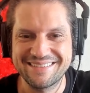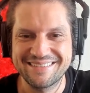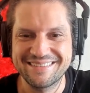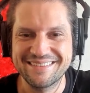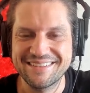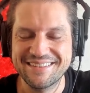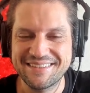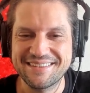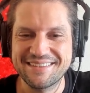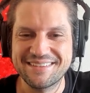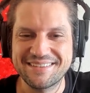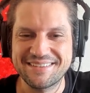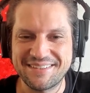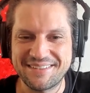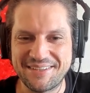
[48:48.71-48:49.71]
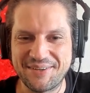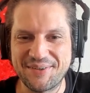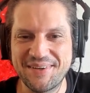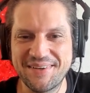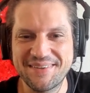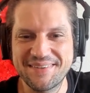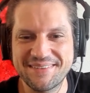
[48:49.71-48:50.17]

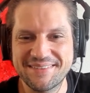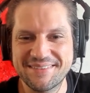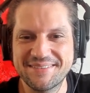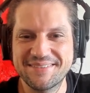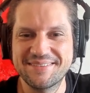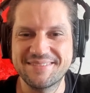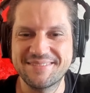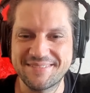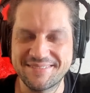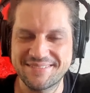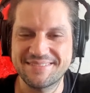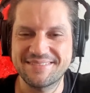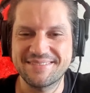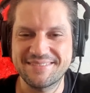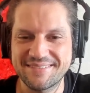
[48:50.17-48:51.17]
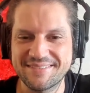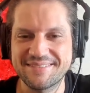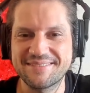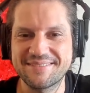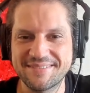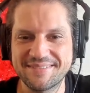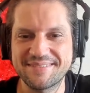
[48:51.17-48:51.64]

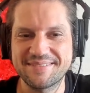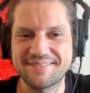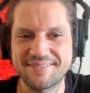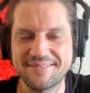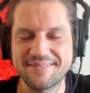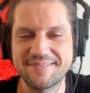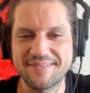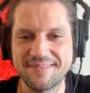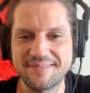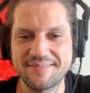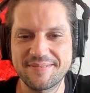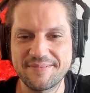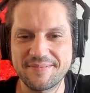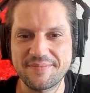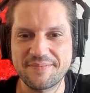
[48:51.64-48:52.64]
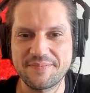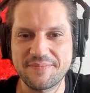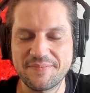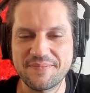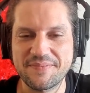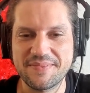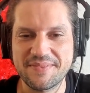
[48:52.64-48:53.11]

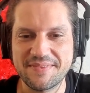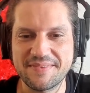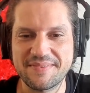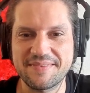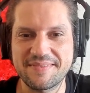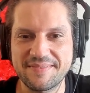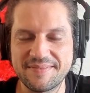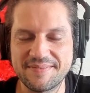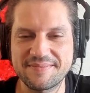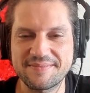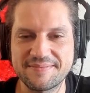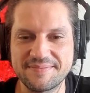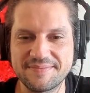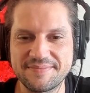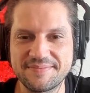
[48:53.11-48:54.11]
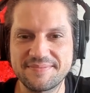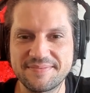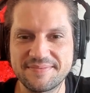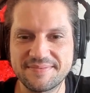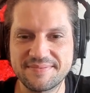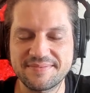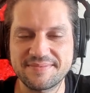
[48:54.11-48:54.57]

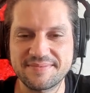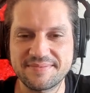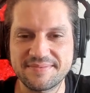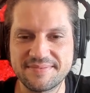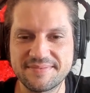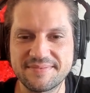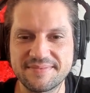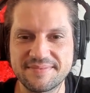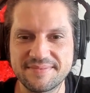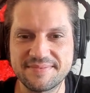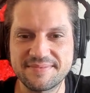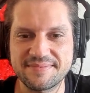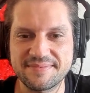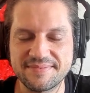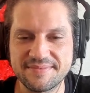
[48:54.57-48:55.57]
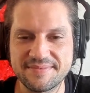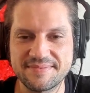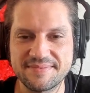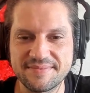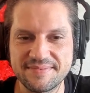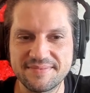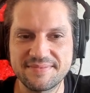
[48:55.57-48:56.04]

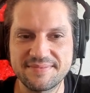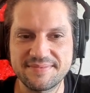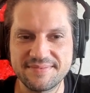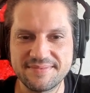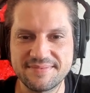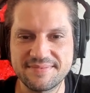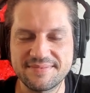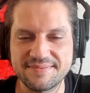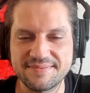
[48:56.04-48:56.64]
This person isn't speaking.